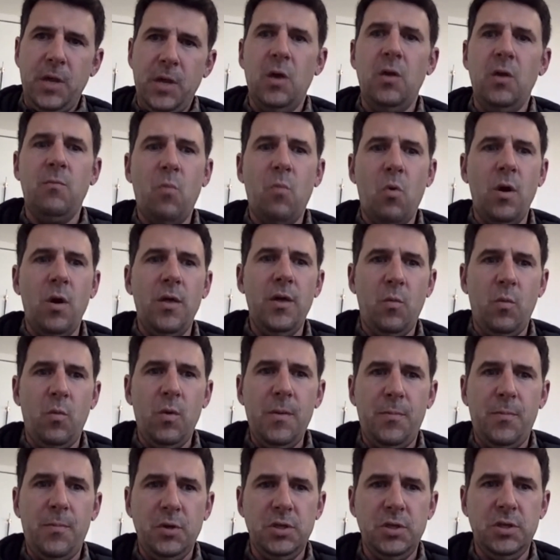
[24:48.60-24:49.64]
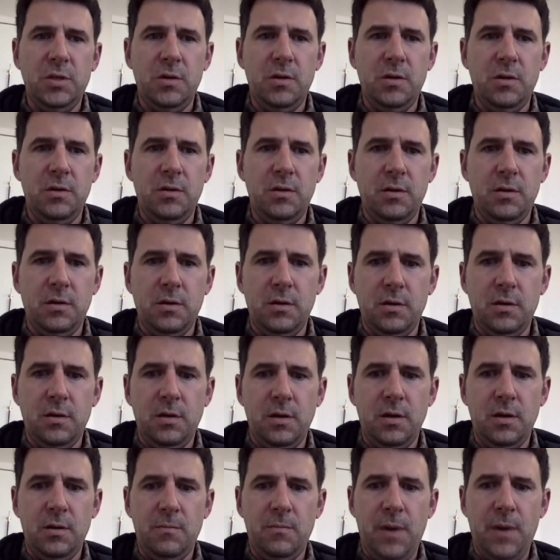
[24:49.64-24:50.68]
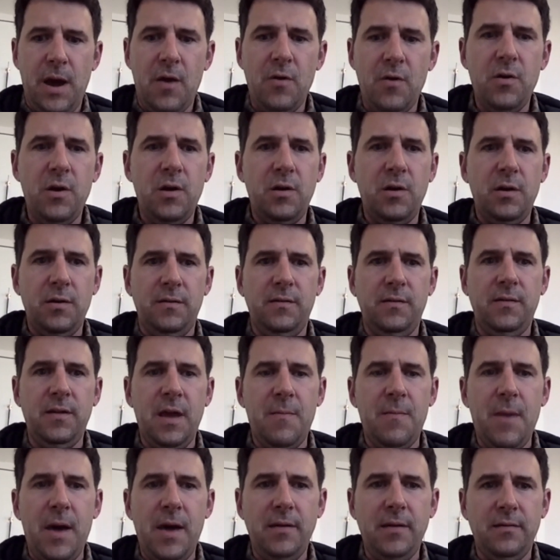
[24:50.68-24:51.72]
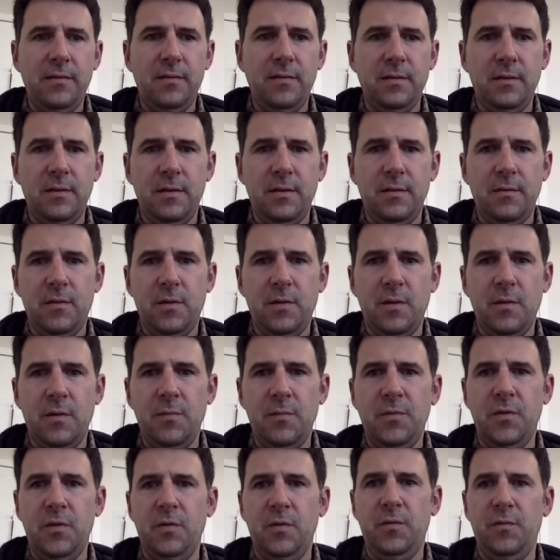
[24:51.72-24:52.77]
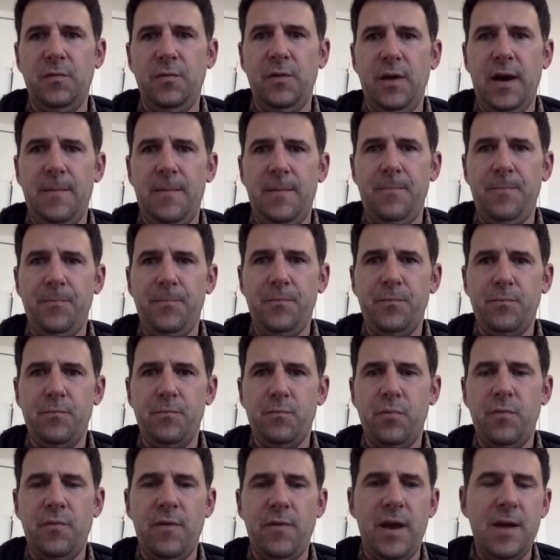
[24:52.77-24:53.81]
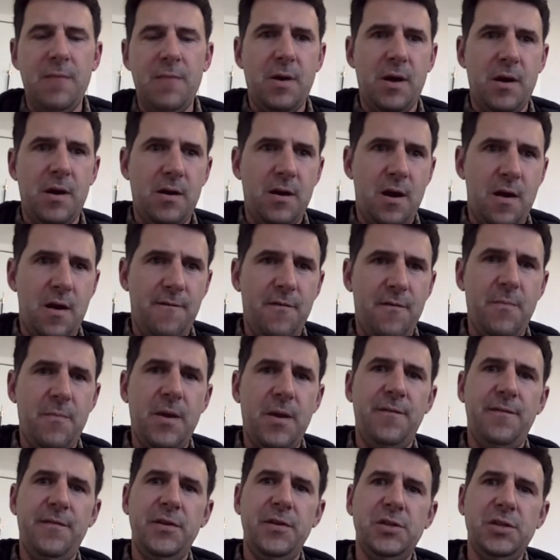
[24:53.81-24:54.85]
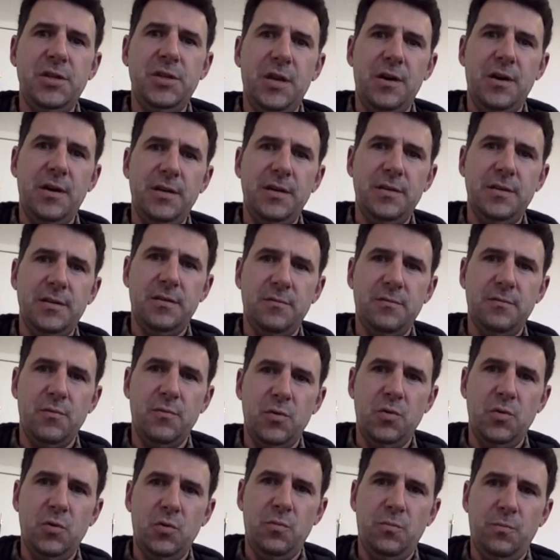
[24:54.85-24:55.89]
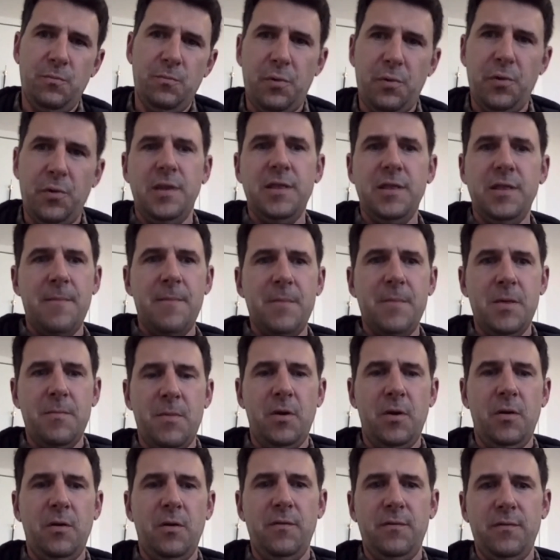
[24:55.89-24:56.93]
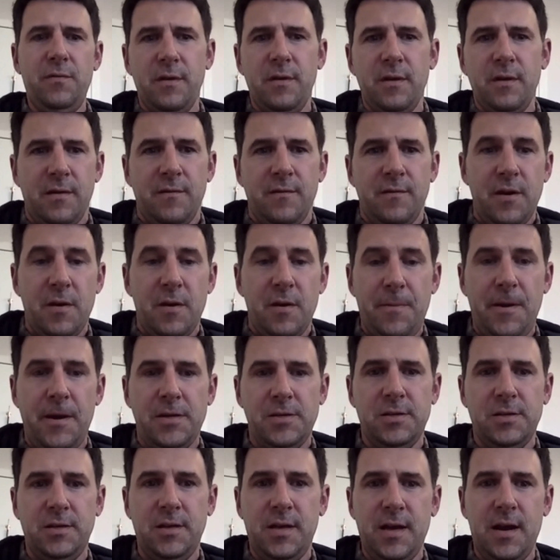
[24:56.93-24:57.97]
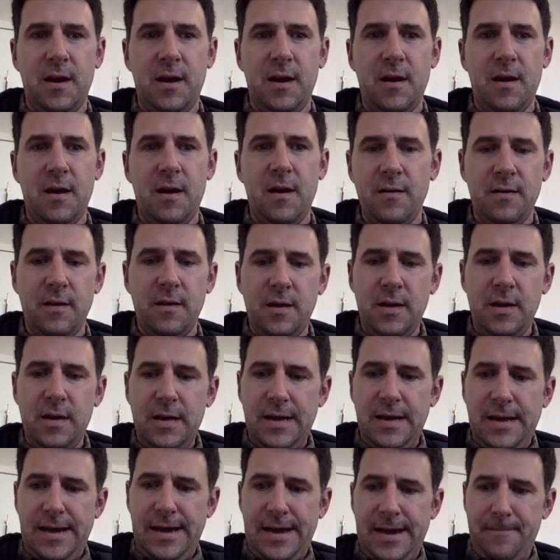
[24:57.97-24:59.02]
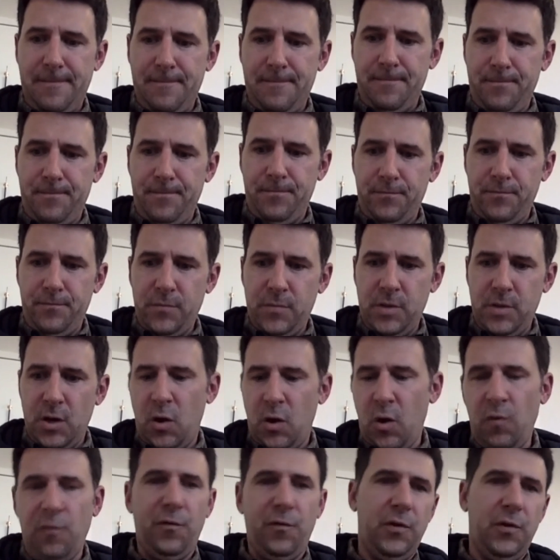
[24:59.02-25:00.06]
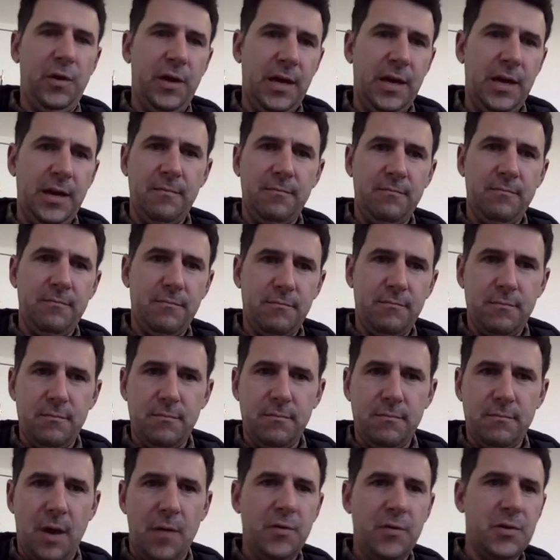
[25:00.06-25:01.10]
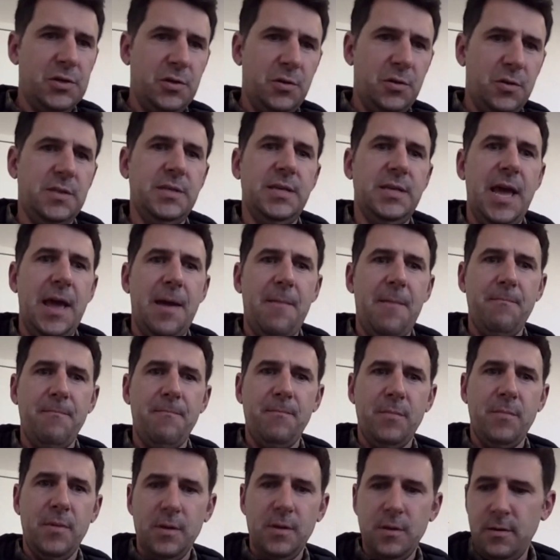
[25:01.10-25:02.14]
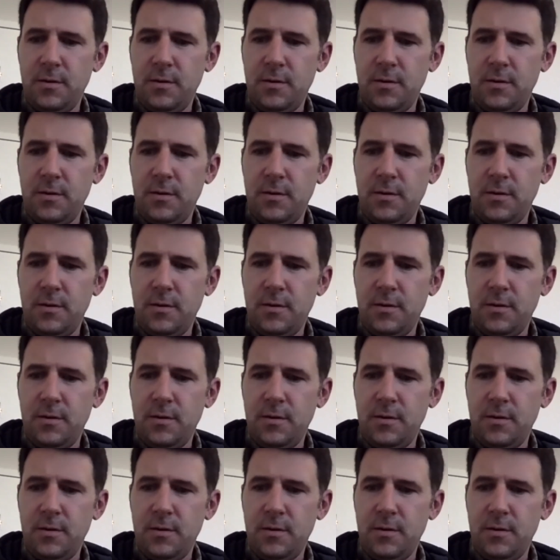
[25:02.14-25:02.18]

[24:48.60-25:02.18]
the more that we push the boundary with CMS in terms of providing better care for beneficiaries through putting them in the middle of their patient care, and hopefully others do the same.